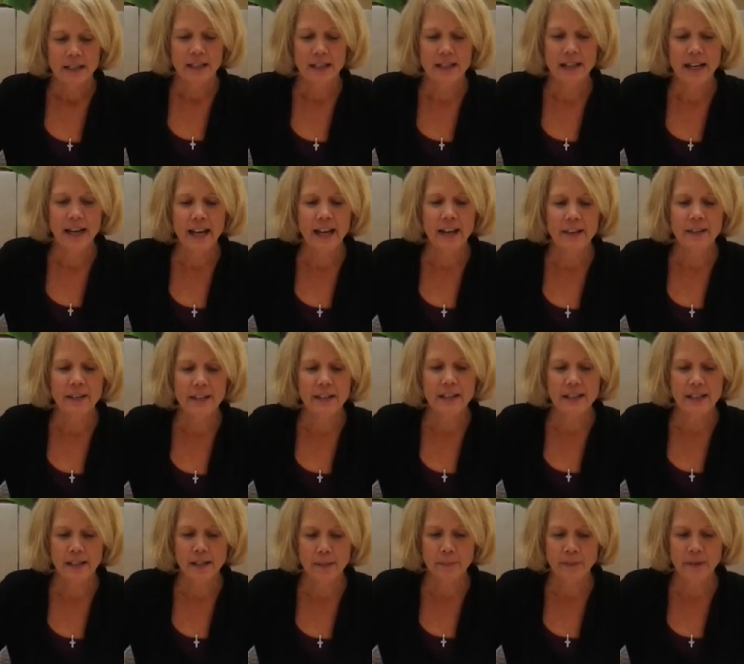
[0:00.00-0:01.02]
Today, the
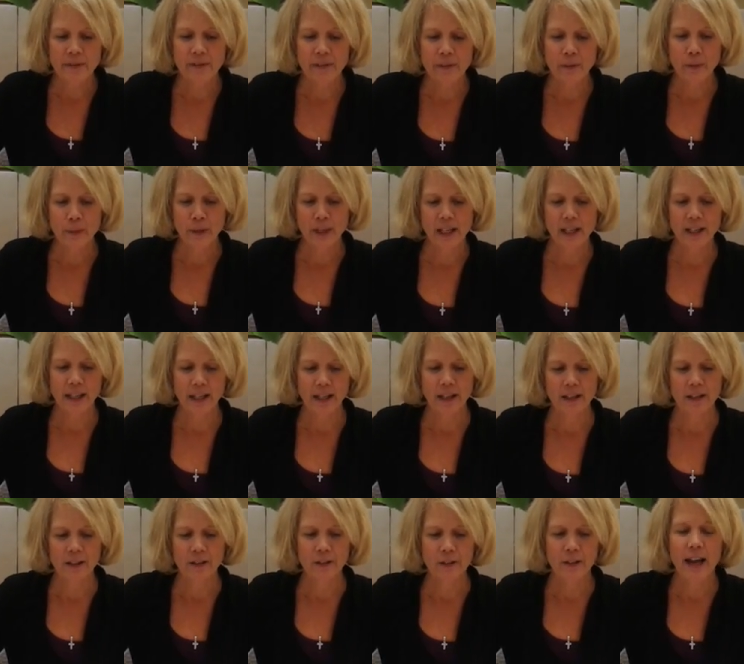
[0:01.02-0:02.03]
tip of the week
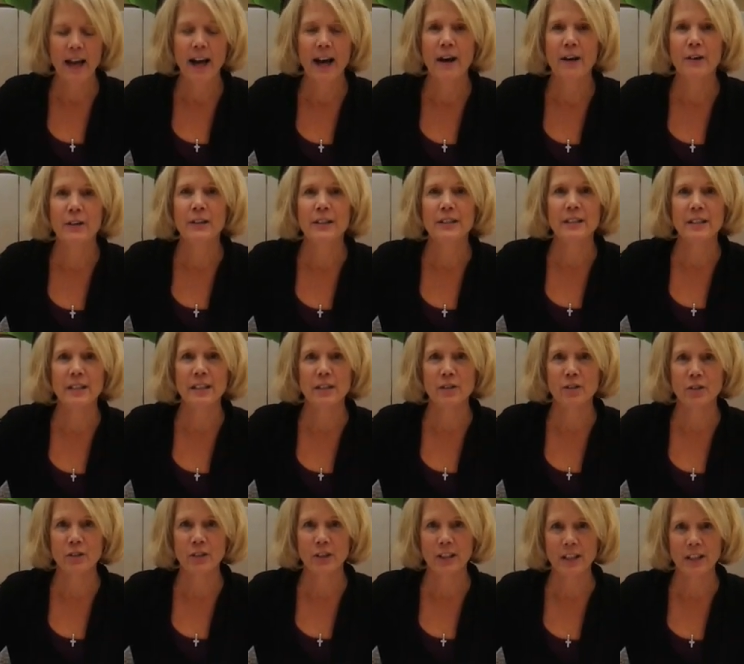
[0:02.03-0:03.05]
is how to
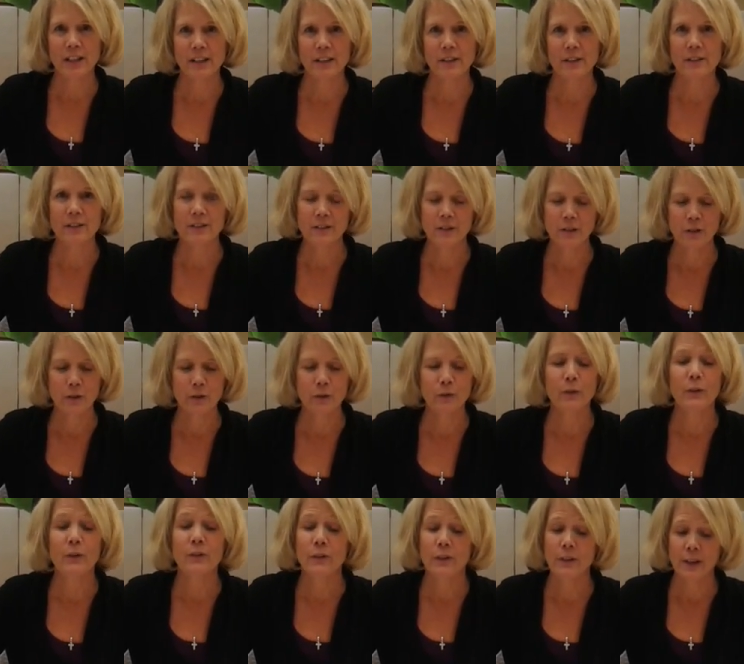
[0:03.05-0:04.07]
teach your kids
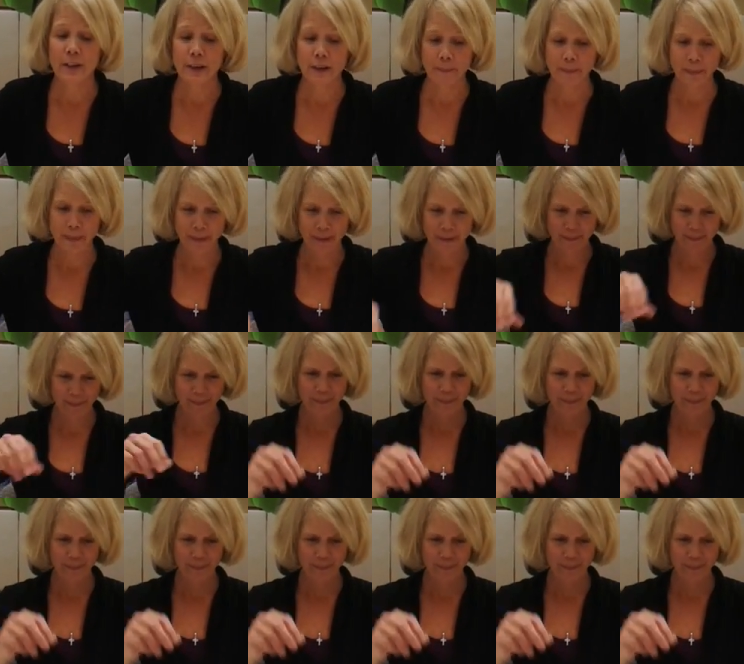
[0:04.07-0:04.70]
to zip.